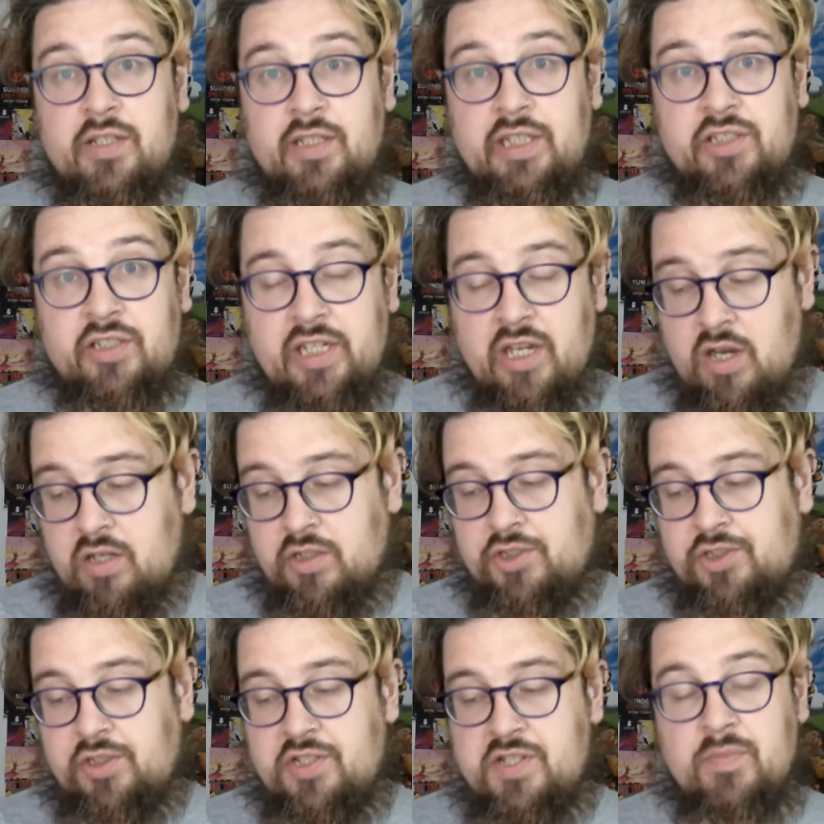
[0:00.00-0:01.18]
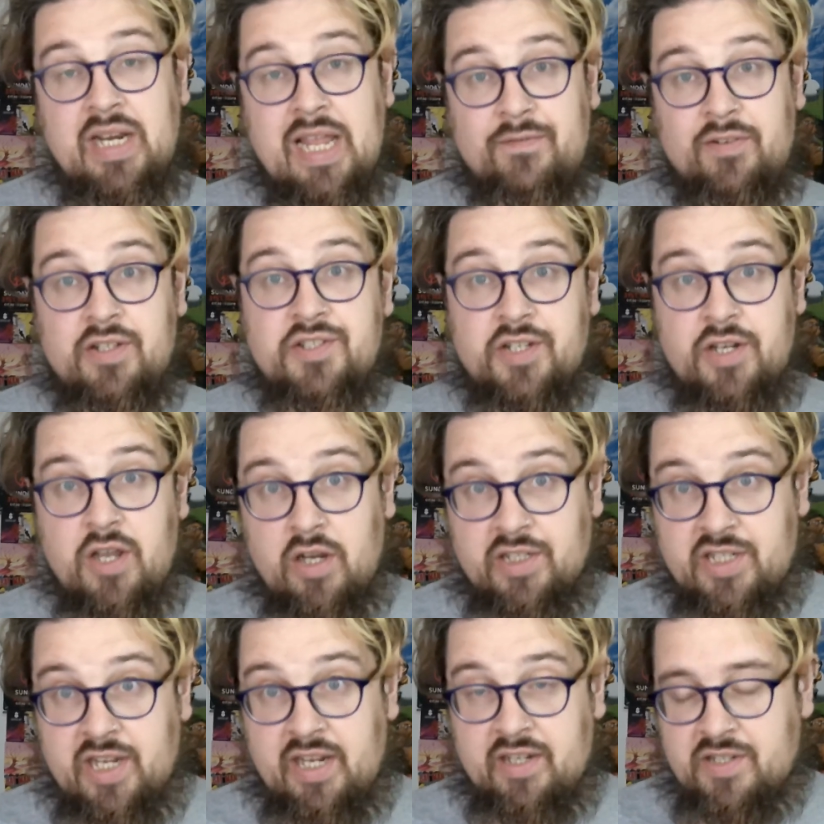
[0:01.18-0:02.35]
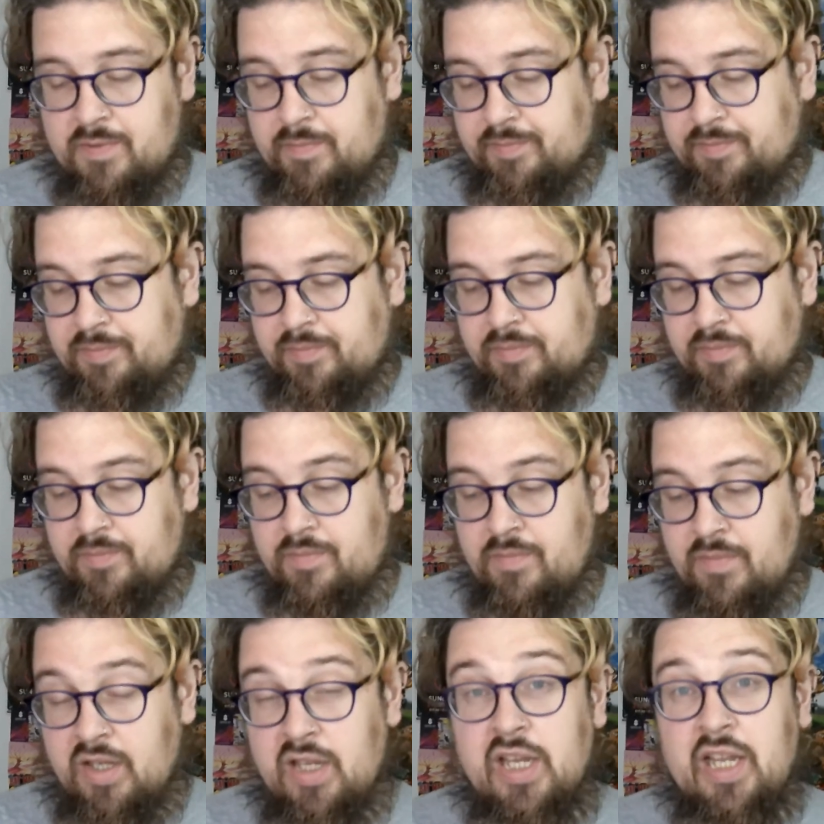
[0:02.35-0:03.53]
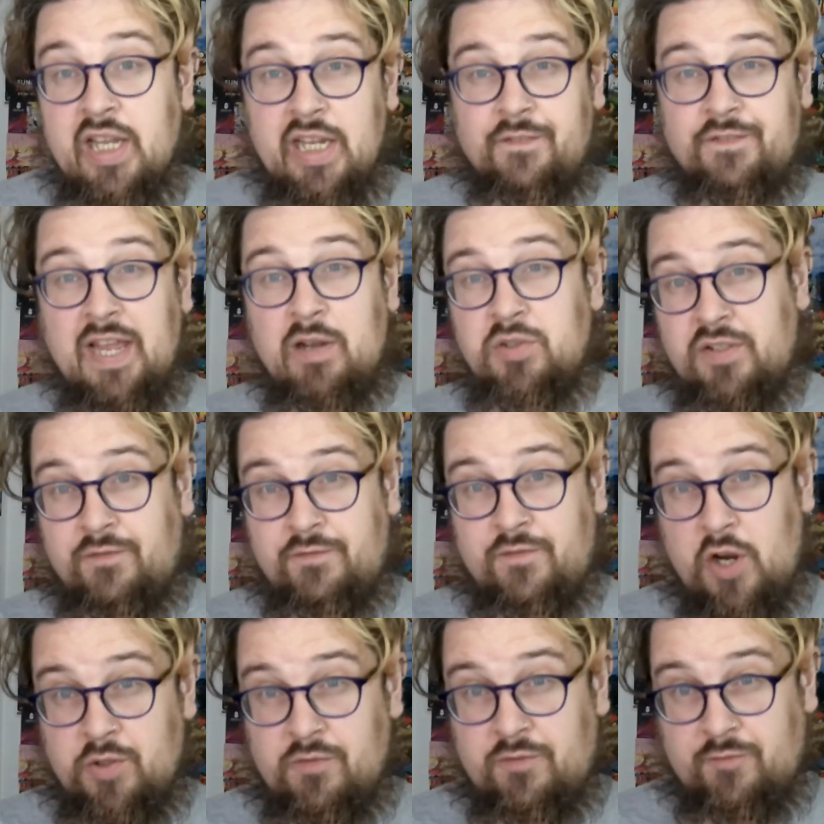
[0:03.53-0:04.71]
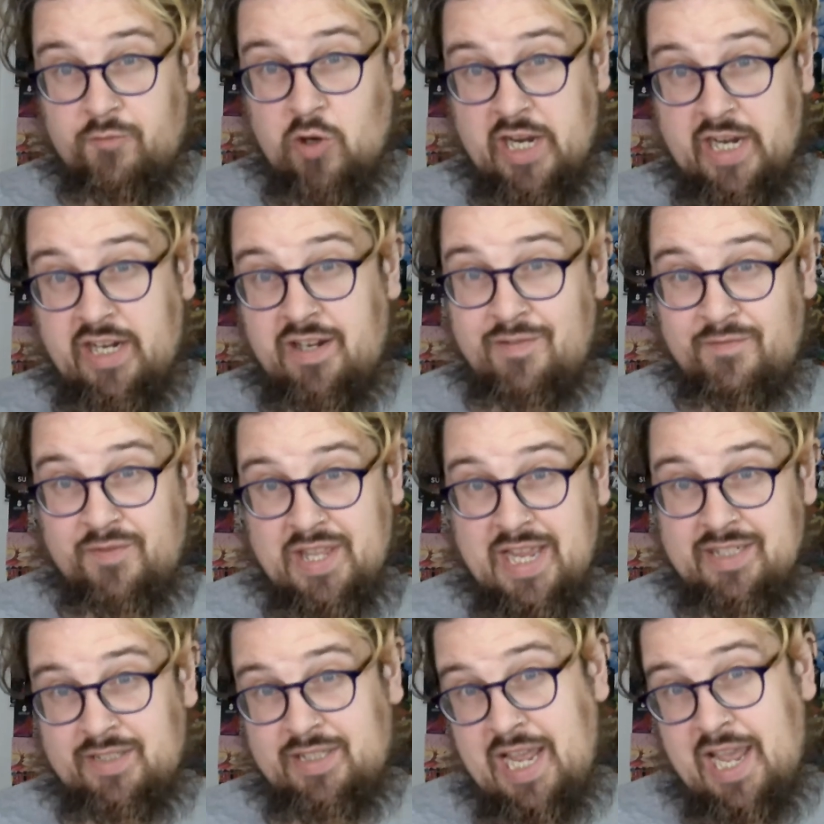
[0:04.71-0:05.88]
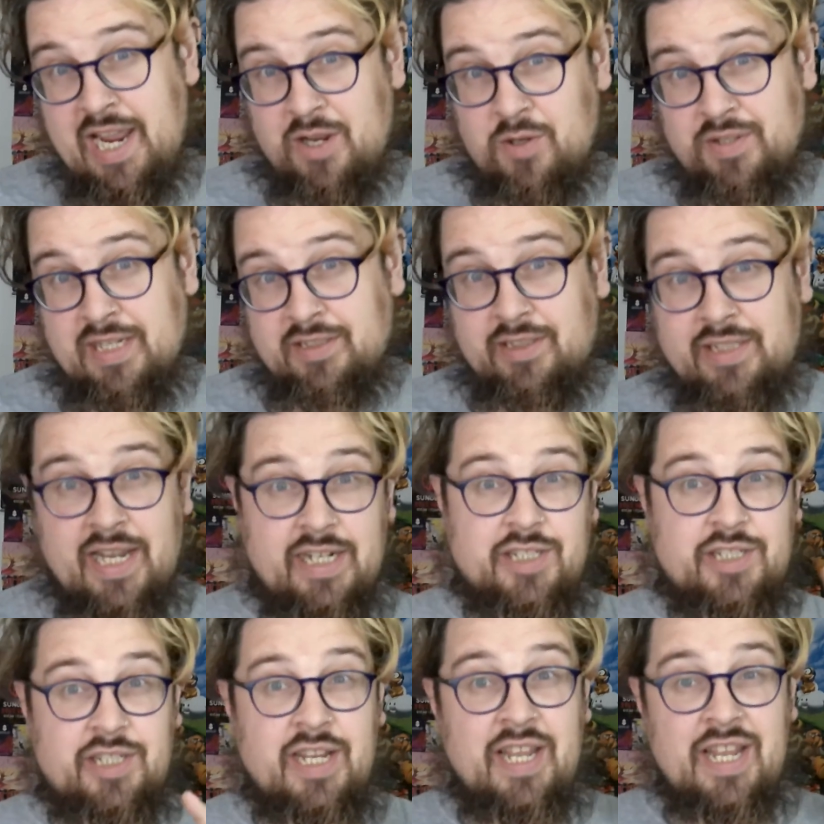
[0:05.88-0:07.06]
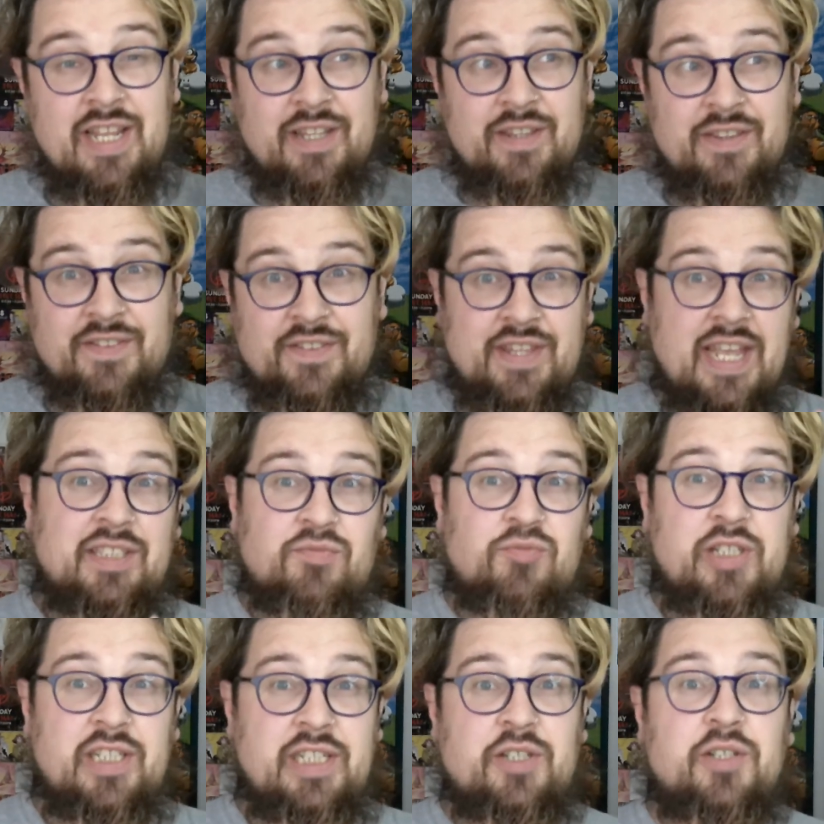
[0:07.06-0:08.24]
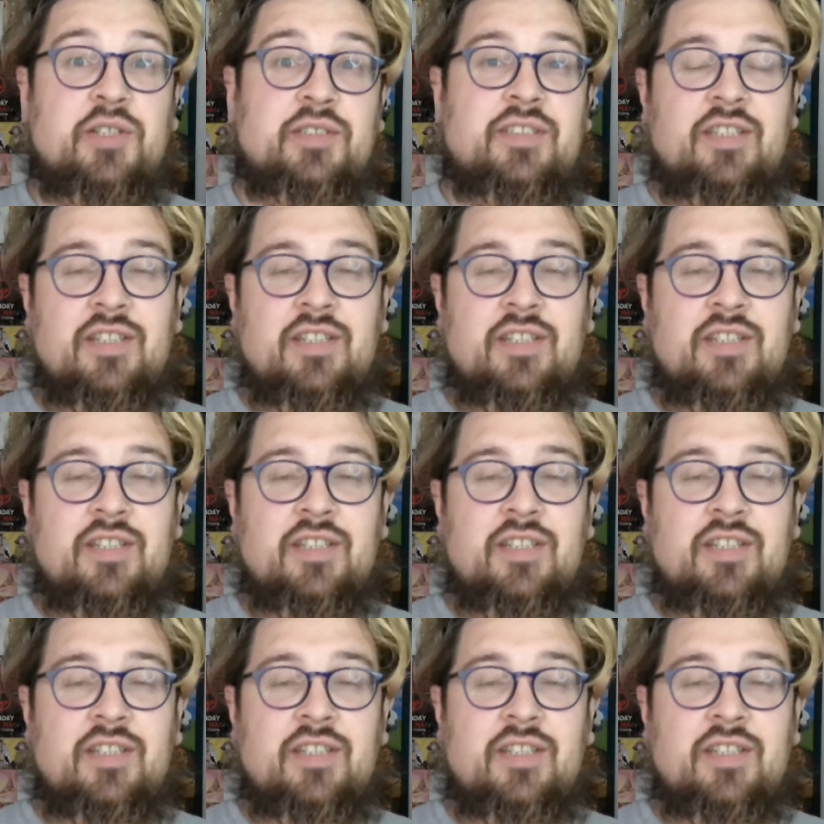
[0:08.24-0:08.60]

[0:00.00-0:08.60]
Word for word: Unleash the Archers, Malevolence and Architects. If that was the final three for that day on that stage, that's really good.